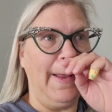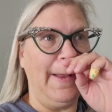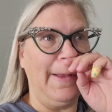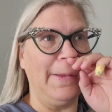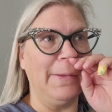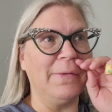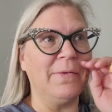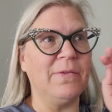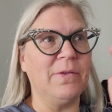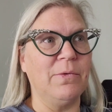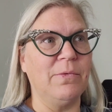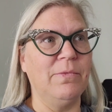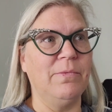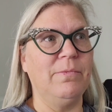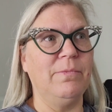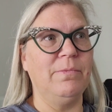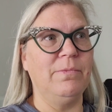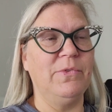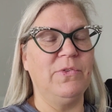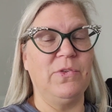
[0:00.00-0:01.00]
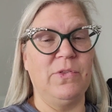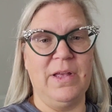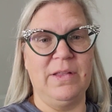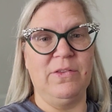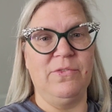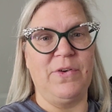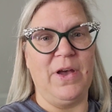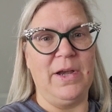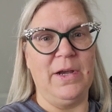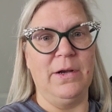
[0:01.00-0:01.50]
So
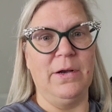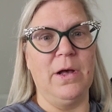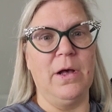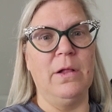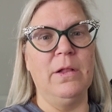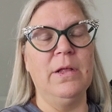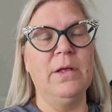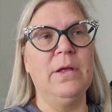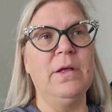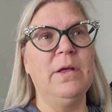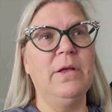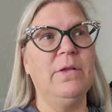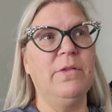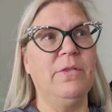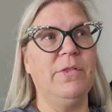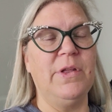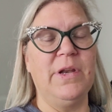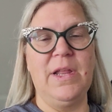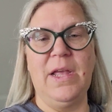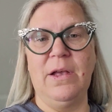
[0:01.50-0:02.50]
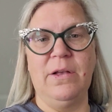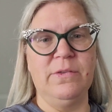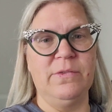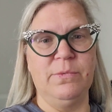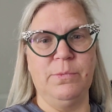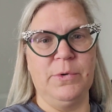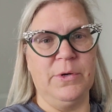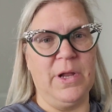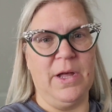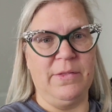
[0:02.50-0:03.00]
that's fine and all. The
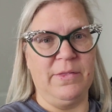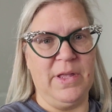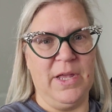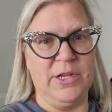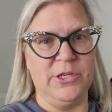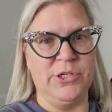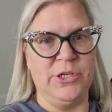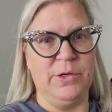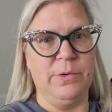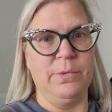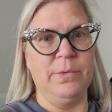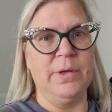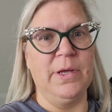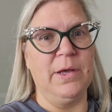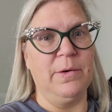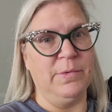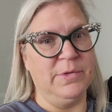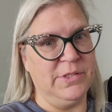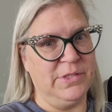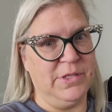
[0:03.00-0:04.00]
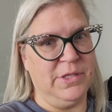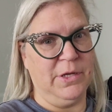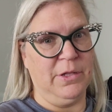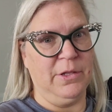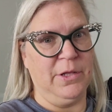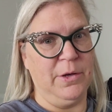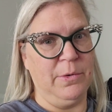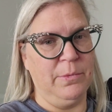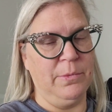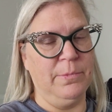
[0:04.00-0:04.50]
nails were not the issue. It was the
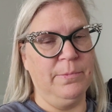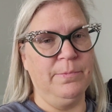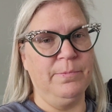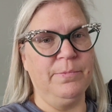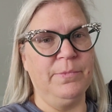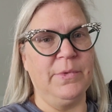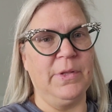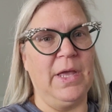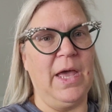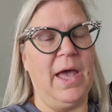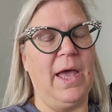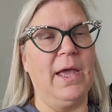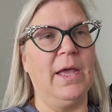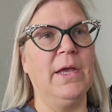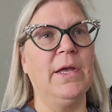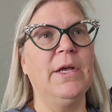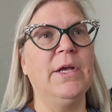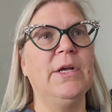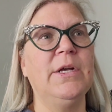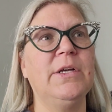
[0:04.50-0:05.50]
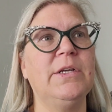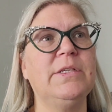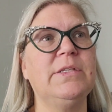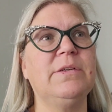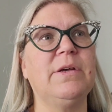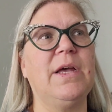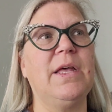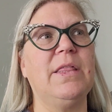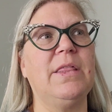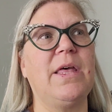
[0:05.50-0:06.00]
glue. Okay.
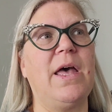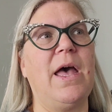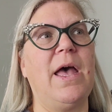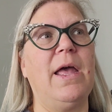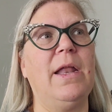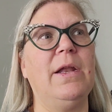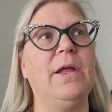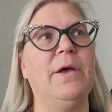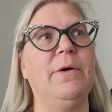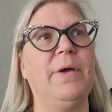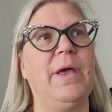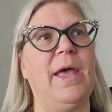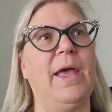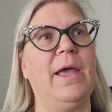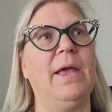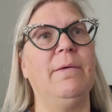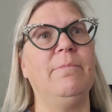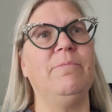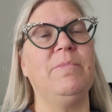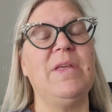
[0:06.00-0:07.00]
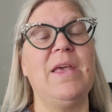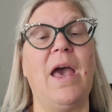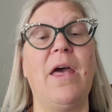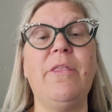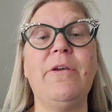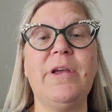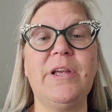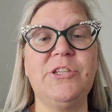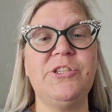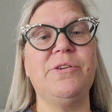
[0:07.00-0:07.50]
So I thought, okay, the
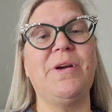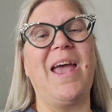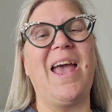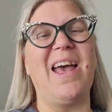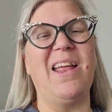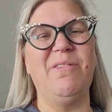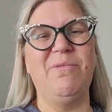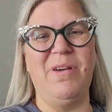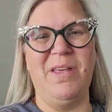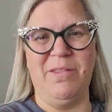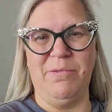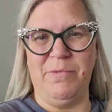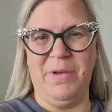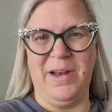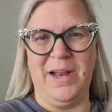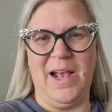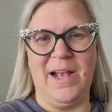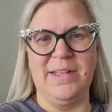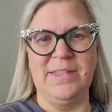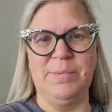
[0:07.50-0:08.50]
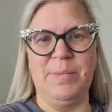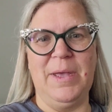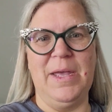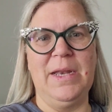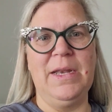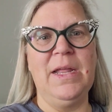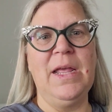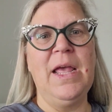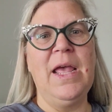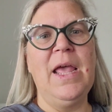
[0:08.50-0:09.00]
other issue I had with Red
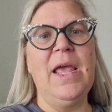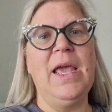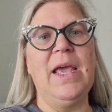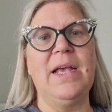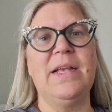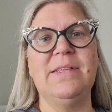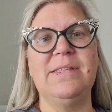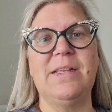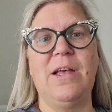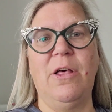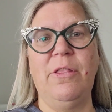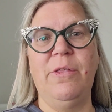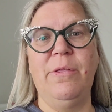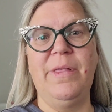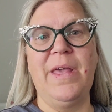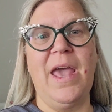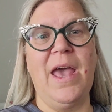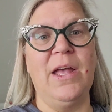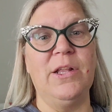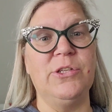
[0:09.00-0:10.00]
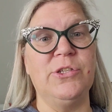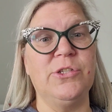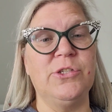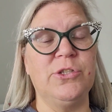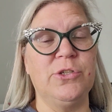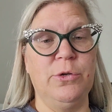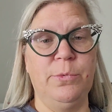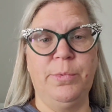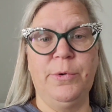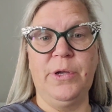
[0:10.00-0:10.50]
Aspen is although they had
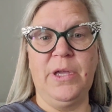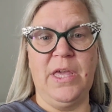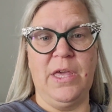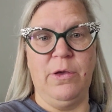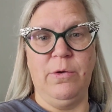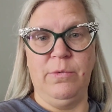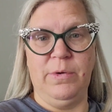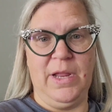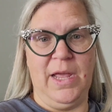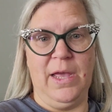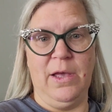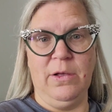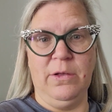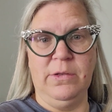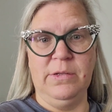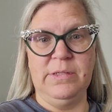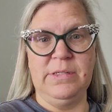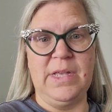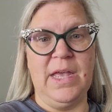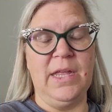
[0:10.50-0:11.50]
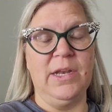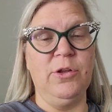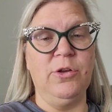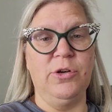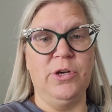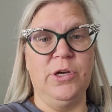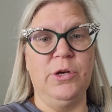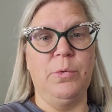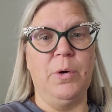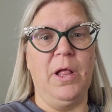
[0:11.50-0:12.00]
super cute nails and
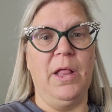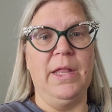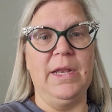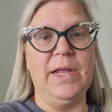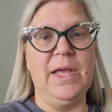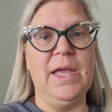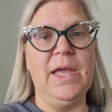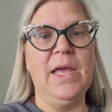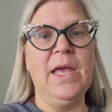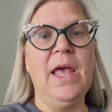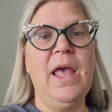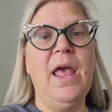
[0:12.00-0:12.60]
good quality,